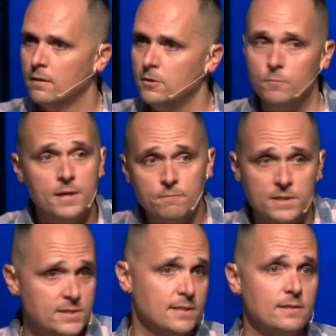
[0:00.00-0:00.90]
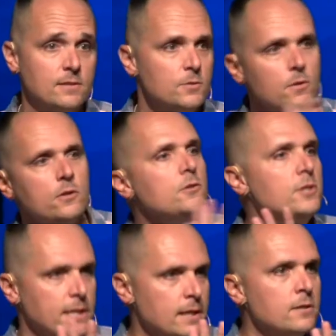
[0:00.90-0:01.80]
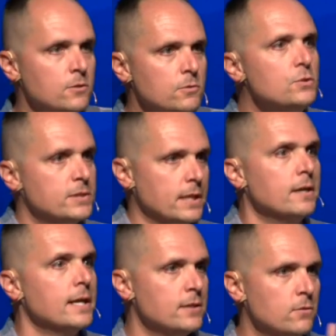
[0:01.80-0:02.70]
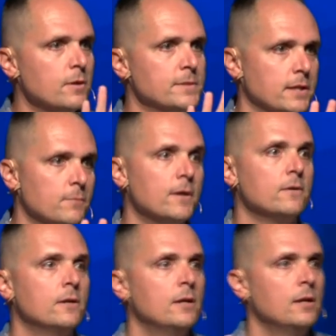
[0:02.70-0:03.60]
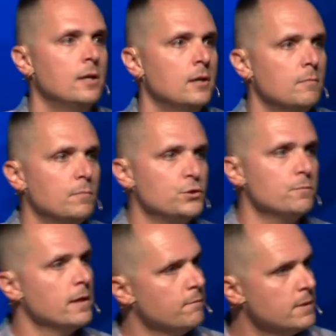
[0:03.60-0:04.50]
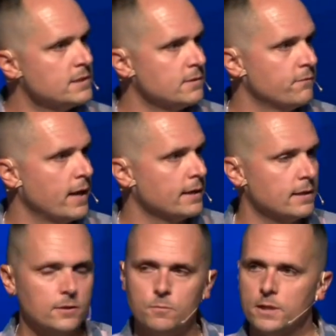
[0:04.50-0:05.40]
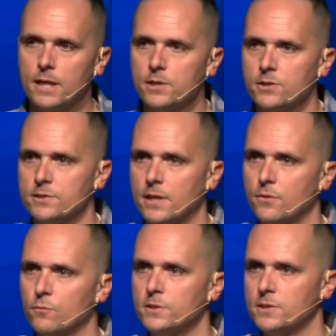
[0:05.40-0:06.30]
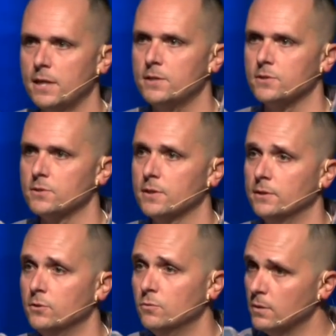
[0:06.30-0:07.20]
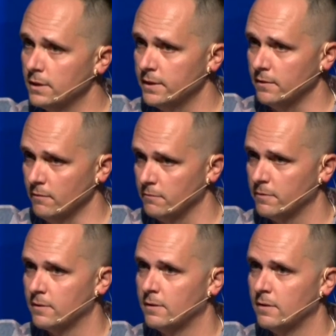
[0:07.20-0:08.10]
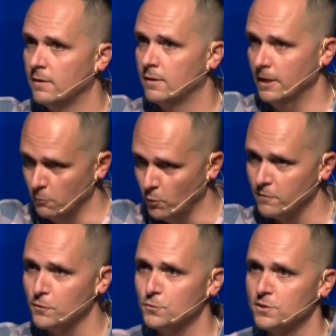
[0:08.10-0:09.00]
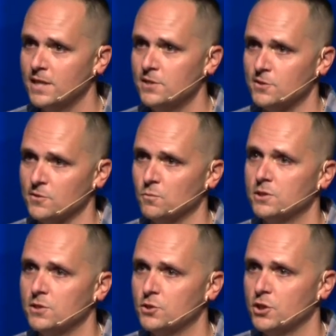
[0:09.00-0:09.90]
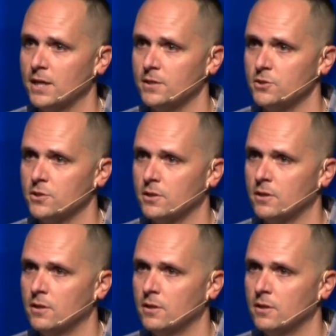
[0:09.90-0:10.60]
You may have missed it. You, know, you didn't. You use the internet. You know what I'm talking about. But you may have missed the fact that communication has had three stages, and you live in one of those stages in which it's changed.